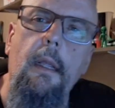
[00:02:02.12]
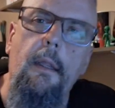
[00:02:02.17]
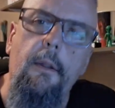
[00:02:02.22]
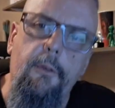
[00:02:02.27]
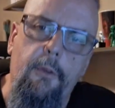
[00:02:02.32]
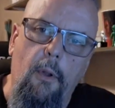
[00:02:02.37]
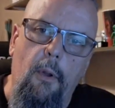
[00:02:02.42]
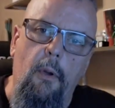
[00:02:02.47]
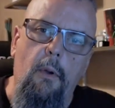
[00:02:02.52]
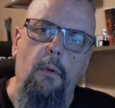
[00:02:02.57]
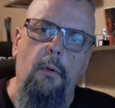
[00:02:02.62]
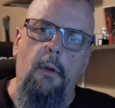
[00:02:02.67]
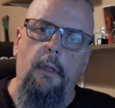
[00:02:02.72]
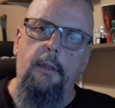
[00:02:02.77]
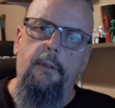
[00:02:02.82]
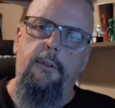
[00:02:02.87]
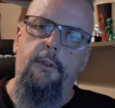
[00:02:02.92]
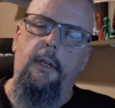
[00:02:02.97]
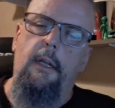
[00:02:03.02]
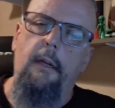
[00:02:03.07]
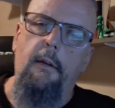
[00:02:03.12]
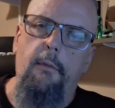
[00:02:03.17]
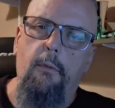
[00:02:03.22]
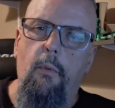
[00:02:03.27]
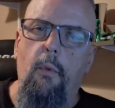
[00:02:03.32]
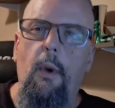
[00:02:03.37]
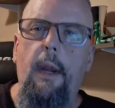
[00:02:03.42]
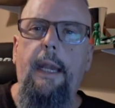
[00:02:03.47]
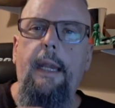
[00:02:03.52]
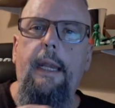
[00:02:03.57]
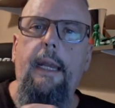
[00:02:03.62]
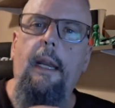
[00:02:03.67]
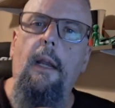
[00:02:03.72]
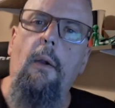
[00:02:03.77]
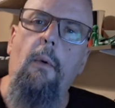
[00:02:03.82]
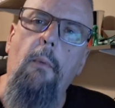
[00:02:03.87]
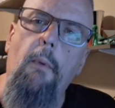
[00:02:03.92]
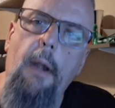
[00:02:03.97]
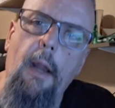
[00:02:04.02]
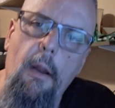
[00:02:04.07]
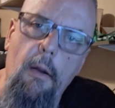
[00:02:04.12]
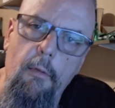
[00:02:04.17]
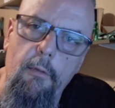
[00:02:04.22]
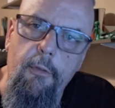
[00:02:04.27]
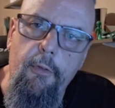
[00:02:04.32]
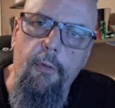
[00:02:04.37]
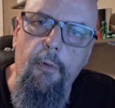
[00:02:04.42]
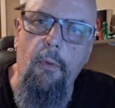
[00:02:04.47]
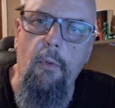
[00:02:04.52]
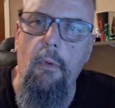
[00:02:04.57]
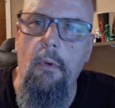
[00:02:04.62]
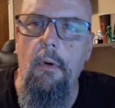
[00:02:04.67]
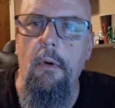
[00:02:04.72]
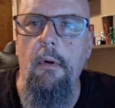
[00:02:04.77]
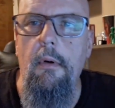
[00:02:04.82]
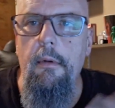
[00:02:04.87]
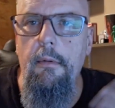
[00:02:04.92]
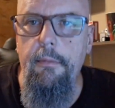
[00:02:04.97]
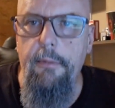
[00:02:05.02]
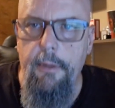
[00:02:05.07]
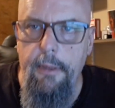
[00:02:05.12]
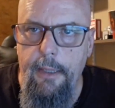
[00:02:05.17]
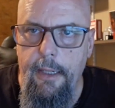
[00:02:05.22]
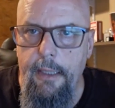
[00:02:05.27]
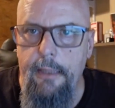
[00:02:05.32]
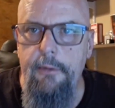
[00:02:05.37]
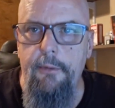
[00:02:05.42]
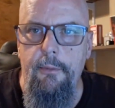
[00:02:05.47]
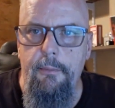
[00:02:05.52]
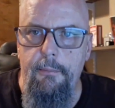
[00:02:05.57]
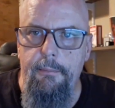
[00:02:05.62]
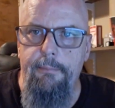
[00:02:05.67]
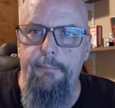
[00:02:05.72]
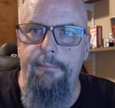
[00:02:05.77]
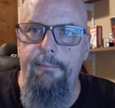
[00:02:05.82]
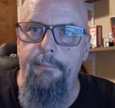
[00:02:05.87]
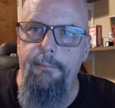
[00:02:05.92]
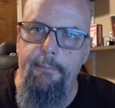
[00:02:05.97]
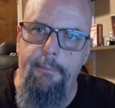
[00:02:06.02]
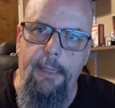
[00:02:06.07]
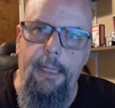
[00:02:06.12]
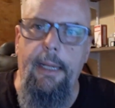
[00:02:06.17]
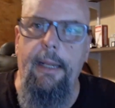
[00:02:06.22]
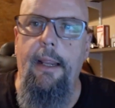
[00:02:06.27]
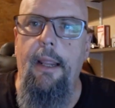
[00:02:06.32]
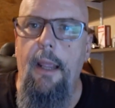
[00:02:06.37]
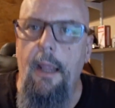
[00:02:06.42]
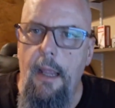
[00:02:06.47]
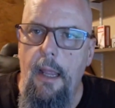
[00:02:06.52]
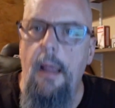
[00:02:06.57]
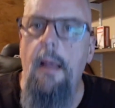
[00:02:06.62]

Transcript: So instead of waiting around for the next big